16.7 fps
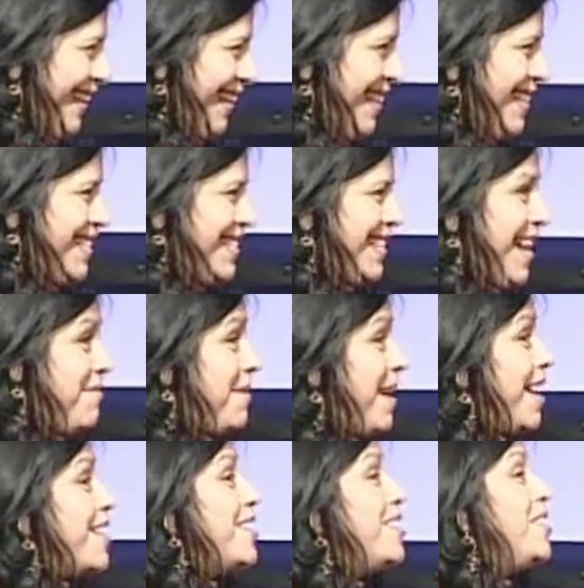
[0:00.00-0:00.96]
You said, I'm
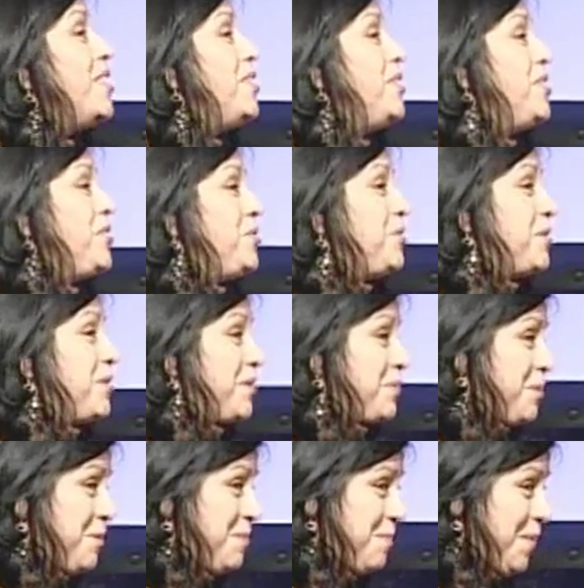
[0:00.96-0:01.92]
not going to hurt you because
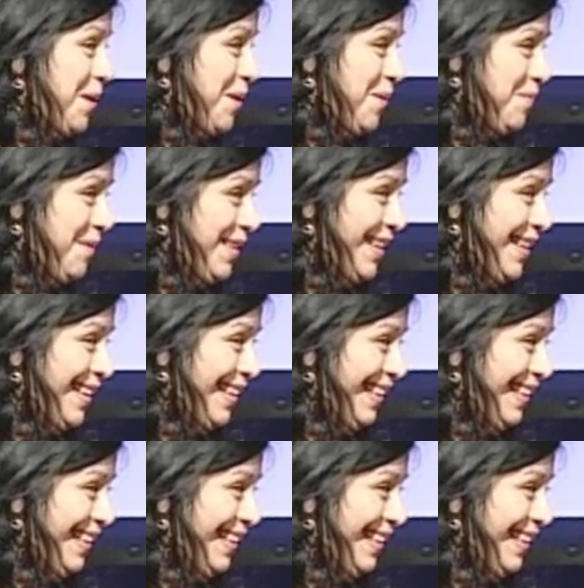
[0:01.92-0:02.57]
we're in public.